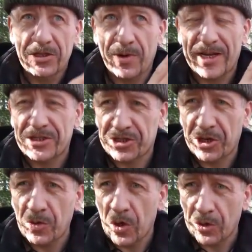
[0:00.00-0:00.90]
So it has
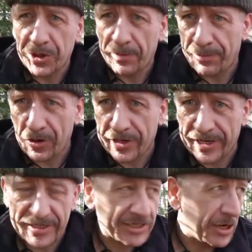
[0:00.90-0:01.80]
2 hood
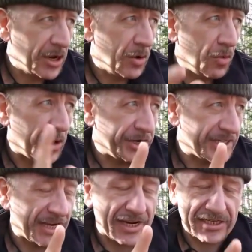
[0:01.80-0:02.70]
pockets. One
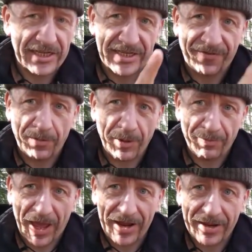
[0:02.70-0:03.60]
is accessed from the
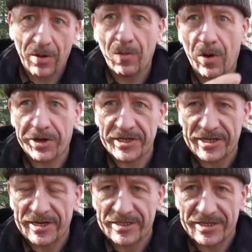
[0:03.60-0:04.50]
back, one
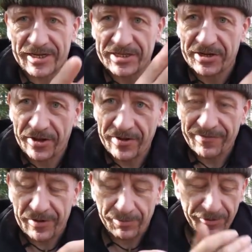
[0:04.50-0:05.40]
is accessed
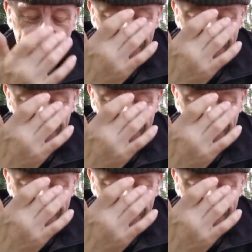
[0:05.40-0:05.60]
from